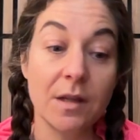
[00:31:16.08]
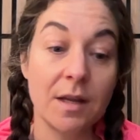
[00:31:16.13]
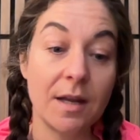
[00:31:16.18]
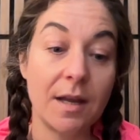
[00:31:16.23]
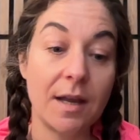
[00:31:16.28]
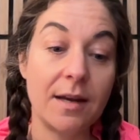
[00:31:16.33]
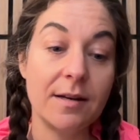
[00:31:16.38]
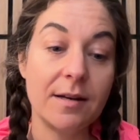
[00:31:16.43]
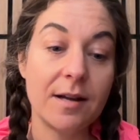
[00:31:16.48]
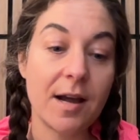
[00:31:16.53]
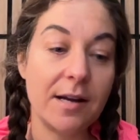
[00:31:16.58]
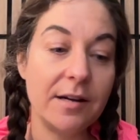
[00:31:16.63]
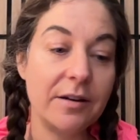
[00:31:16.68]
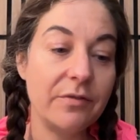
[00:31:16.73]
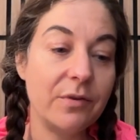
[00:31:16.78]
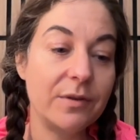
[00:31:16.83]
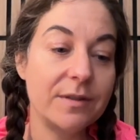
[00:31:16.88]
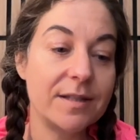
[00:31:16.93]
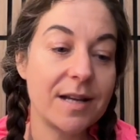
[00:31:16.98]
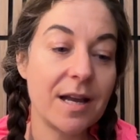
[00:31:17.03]
And kind of
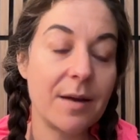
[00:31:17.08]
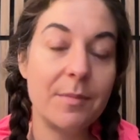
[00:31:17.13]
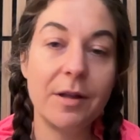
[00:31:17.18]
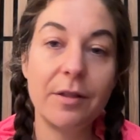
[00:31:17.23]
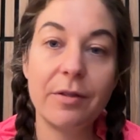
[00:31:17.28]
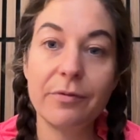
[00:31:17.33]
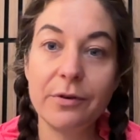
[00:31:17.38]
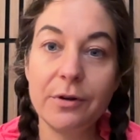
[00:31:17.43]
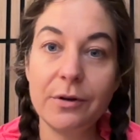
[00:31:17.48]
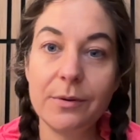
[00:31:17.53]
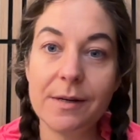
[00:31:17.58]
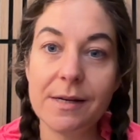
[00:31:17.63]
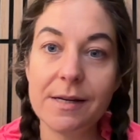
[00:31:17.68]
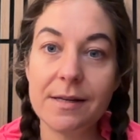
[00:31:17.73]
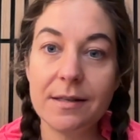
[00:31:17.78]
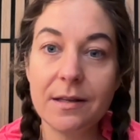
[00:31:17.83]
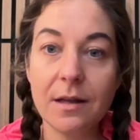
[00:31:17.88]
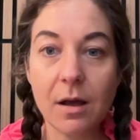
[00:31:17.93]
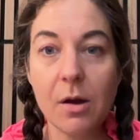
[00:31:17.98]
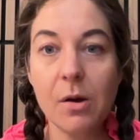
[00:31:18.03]
what's coming through
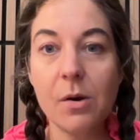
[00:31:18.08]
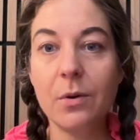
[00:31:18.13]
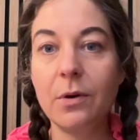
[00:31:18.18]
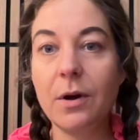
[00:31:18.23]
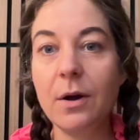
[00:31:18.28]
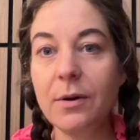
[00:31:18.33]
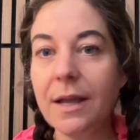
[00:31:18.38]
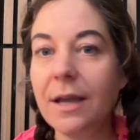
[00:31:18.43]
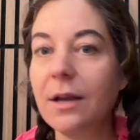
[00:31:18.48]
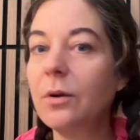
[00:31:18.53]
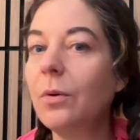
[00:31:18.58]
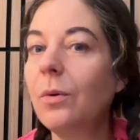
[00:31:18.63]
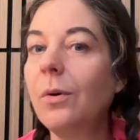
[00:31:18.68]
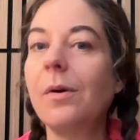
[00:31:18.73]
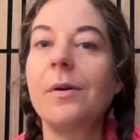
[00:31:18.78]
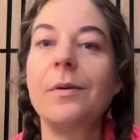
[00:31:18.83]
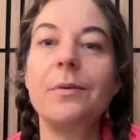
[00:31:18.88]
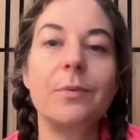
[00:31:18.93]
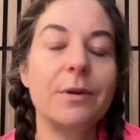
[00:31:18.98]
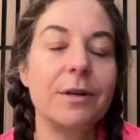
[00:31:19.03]
is, oh, okay,
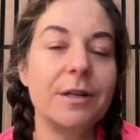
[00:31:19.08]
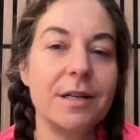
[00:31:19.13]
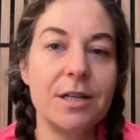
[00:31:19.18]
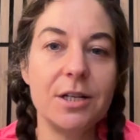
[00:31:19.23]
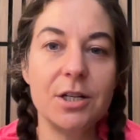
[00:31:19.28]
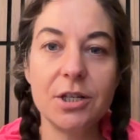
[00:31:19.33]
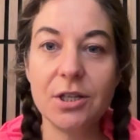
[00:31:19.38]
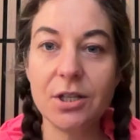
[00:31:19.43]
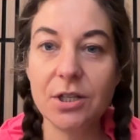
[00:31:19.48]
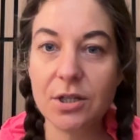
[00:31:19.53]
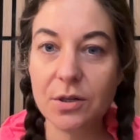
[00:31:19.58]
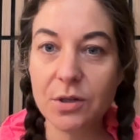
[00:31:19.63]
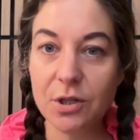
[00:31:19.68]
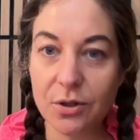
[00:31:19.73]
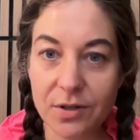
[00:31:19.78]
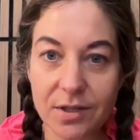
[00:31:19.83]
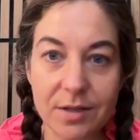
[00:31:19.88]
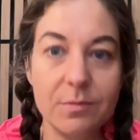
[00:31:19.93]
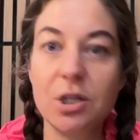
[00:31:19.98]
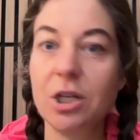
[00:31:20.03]
cool. We're going to just do
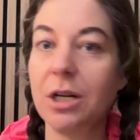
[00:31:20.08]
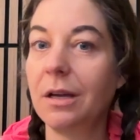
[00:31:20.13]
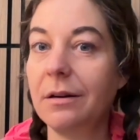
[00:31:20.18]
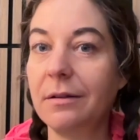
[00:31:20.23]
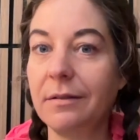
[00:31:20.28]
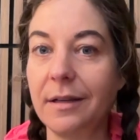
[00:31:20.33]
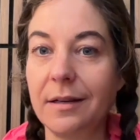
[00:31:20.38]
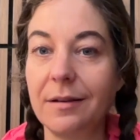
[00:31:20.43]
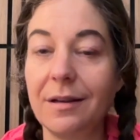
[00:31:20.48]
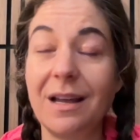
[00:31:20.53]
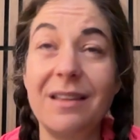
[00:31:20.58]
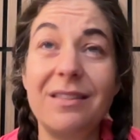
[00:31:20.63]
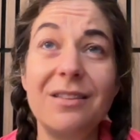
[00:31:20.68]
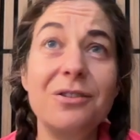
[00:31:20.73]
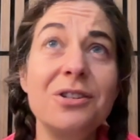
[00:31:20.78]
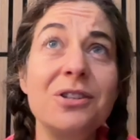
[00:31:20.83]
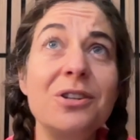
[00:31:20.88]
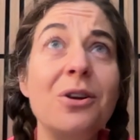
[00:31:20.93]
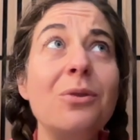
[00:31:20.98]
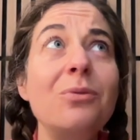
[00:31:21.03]
some channeling. And
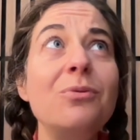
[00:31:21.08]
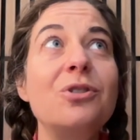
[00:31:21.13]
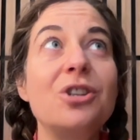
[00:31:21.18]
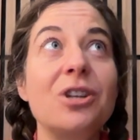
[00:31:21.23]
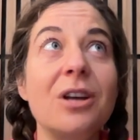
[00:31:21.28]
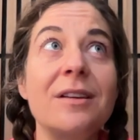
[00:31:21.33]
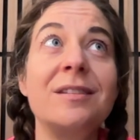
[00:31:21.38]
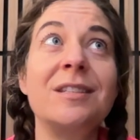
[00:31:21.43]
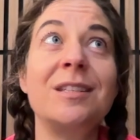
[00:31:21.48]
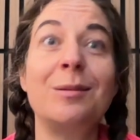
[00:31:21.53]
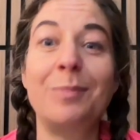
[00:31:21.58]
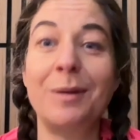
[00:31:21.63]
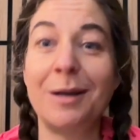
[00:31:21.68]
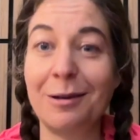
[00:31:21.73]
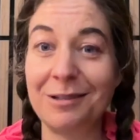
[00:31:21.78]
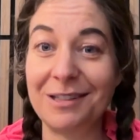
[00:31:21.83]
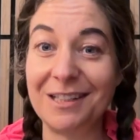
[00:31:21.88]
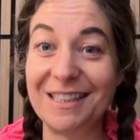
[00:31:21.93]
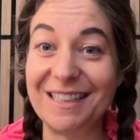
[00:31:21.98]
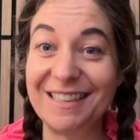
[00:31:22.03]
there's no just
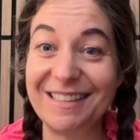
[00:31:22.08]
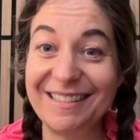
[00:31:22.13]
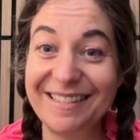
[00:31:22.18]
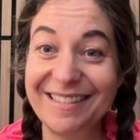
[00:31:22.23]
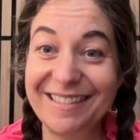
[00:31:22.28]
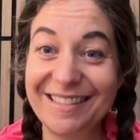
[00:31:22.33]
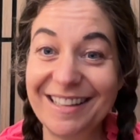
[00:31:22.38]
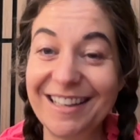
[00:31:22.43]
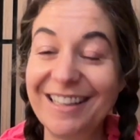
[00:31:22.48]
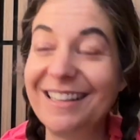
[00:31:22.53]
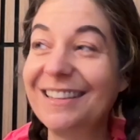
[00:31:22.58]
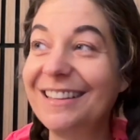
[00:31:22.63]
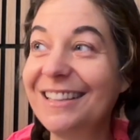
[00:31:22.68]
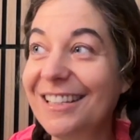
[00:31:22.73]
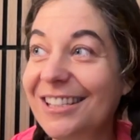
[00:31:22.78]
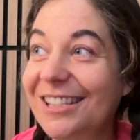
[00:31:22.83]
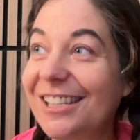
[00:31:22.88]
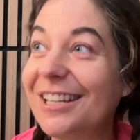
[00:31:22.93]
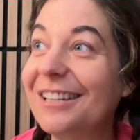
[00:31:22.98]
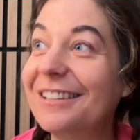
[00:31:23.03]
about it. Like,
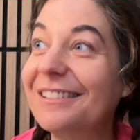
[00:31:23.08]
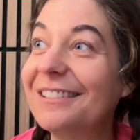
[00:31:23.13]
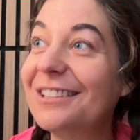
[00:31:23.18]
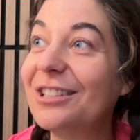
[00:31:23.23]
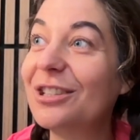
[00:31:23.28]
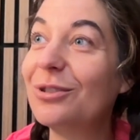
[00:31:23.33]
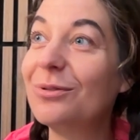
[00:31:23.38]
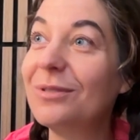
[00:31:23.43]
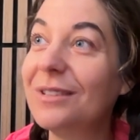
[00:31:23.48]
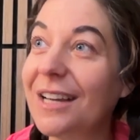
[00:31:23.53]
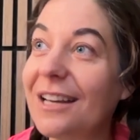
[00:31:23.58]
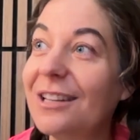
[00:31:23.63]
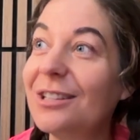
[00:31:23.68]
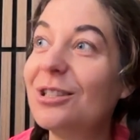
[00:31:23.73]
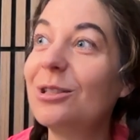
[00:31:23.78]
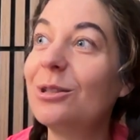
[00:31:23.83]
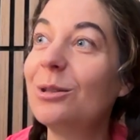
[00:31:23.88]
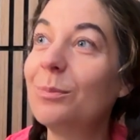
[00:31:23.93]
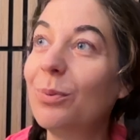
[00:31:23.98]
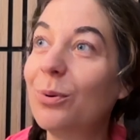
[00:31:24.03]
listen, to get
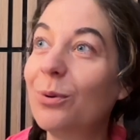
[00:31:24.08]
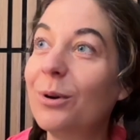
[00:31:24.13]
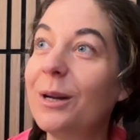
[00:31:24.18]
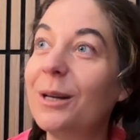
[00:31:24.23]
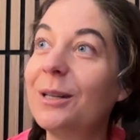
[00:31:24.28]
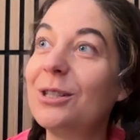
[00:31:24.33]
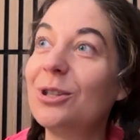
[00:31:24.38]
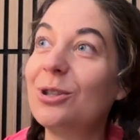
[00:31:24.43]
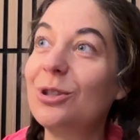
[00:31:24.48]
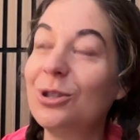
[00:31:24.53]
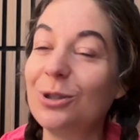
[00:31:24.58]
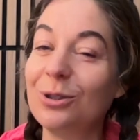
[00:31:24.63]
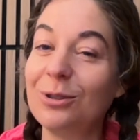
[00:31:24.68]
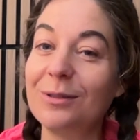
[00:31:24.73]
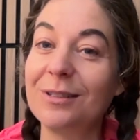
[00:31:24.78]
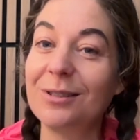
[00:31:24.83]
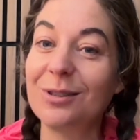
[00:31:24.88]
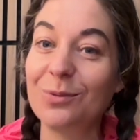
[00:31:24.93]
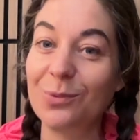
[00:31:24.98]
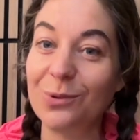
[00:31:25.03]
to the point to do
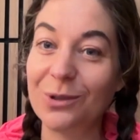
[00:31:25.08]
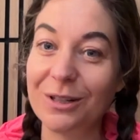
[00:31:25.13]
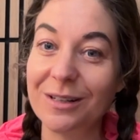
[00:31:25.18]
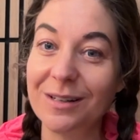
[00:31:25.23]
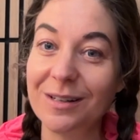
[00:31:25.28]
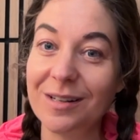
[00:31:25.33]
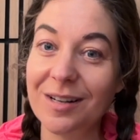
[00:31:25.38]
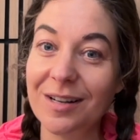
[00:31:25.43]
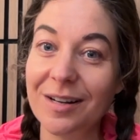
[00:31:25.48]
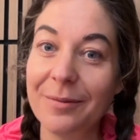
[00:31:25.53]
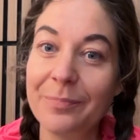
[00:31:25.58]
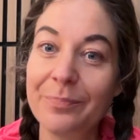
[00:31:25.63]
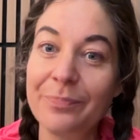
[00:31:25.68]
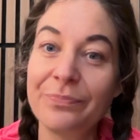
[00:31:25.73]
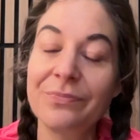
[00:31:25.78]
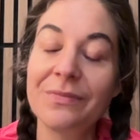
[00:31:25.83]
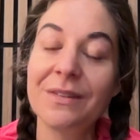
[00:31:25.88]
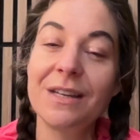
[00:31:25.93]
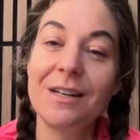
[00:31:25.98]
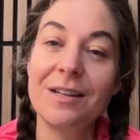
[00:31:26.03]
this work,
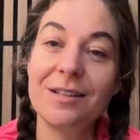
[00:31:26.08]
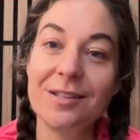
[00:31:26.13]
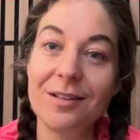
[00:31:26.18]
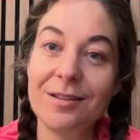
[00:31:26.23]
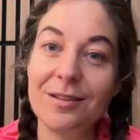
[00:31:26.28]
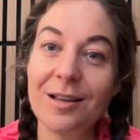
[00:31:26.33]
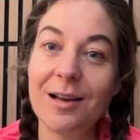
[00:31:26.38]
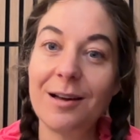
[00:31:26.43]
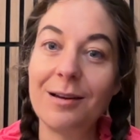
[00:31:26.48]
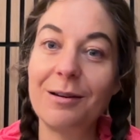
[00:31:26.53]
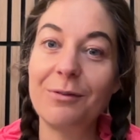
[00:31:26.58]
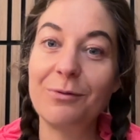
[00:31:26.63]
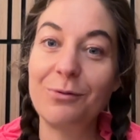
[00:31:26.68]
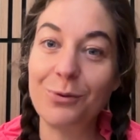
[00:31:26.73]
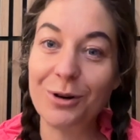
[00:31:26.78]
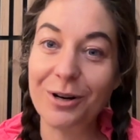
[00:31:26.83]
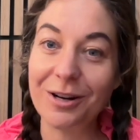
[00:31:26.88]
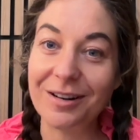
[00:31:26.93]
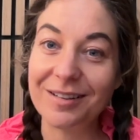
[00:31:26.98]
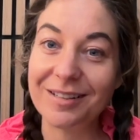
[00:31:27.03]
it is a lot of
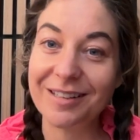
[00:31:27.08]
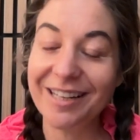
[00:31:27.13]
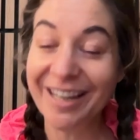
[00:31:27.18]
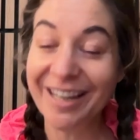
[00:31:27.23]
work.